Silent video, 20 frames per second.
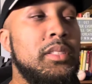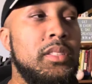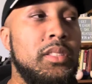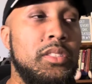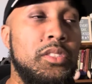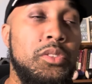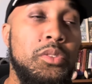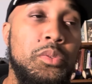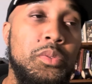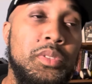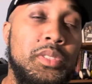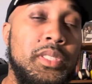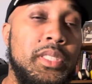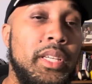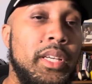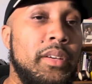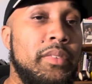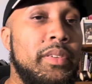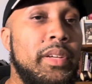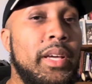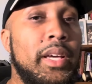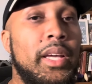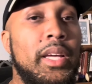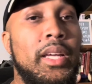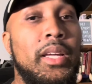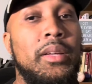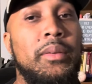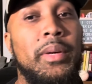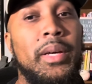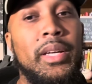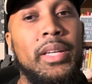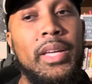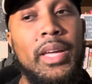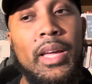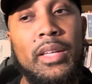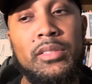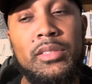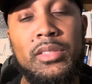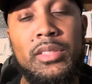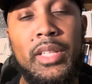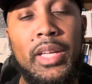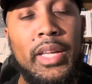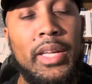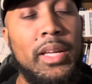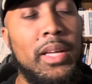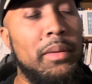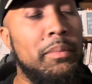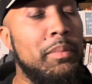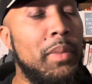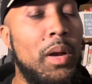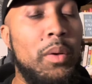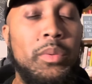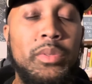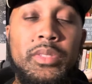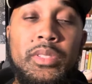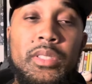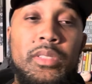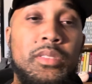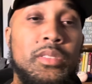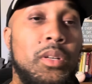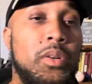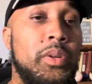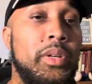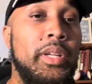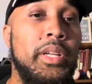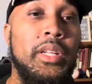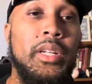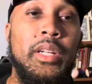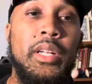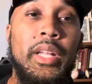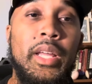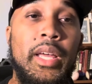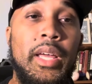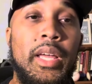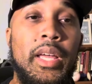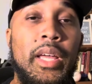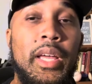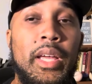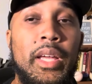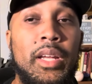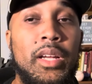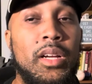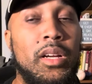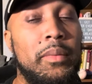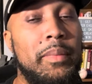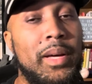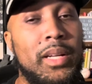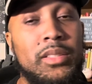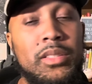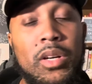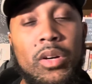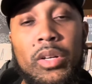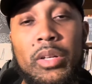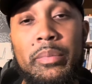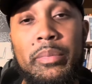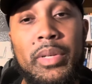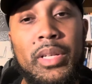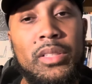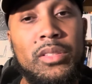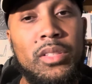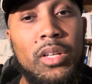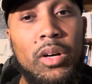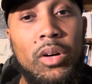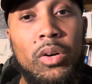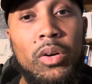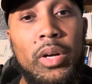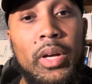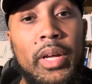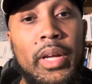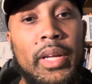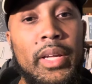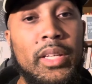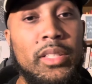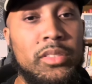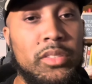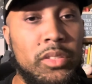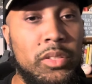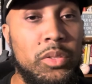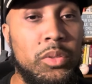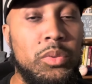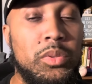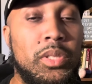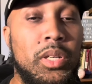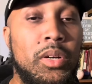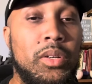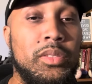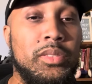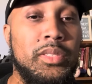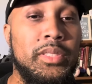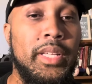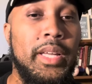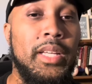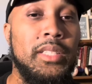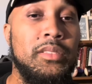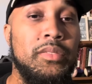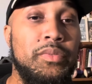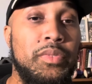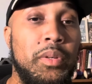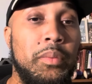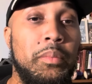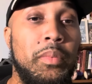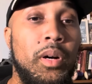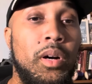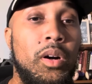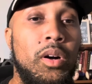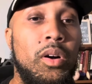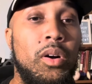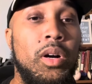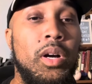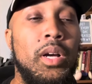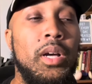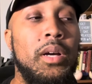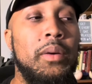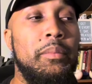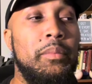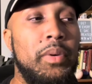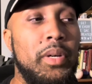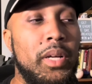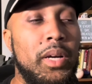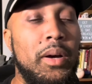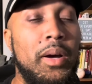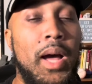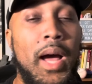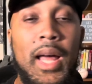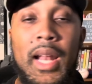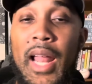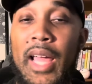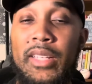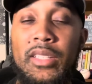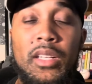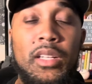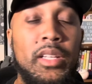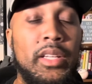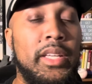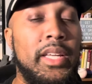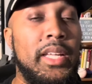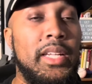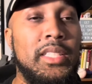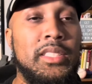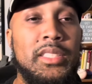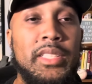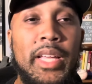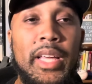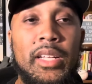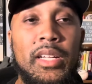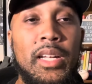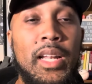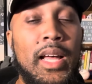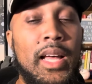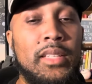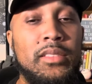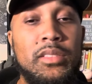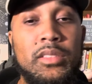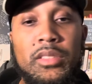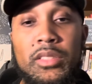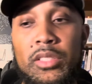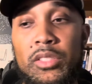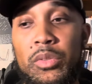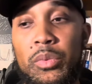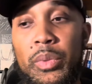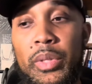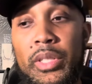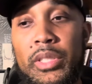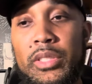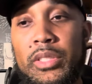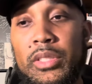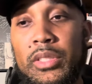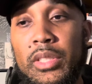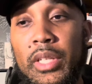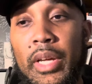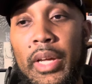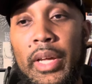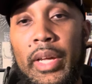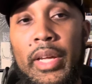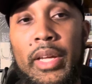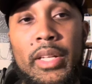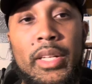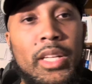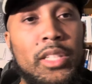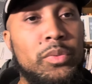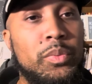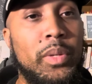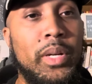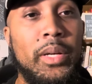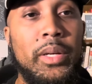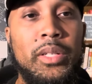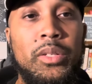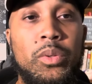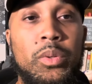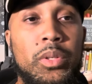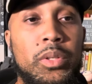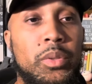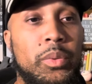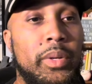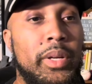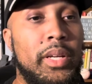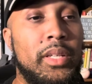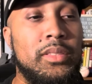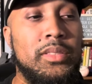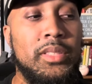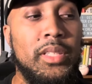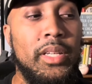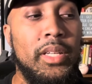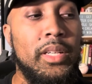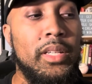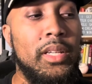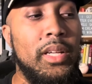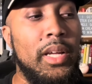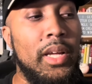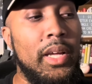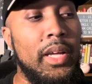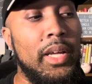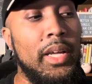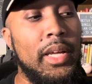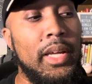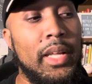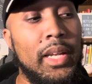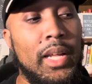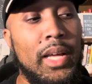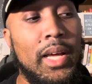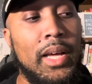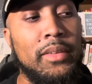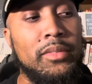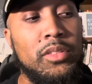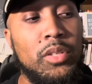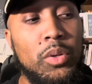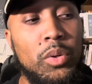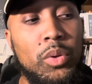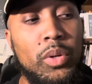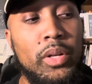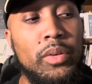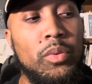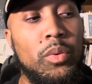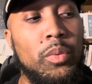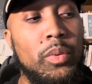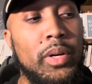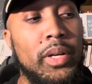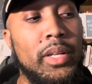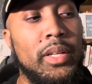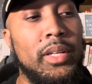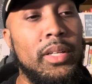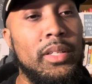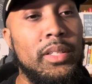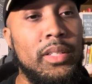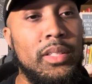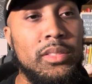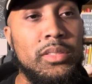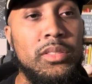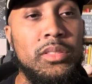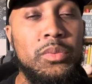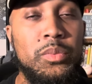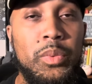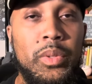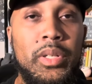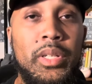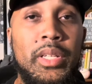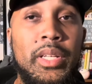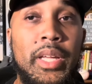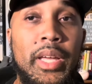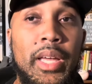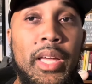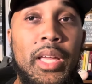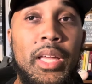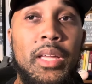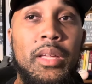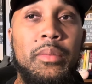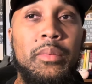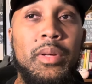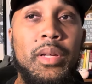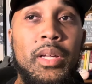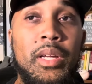this UCF game, Kansas State. My receipts on the internet. Everybody talking big talk. It's cute talking stats and football. But I, I like to look at just analyzing the situation. And that's what I do with Greg said it. And I told everyone, this is where the game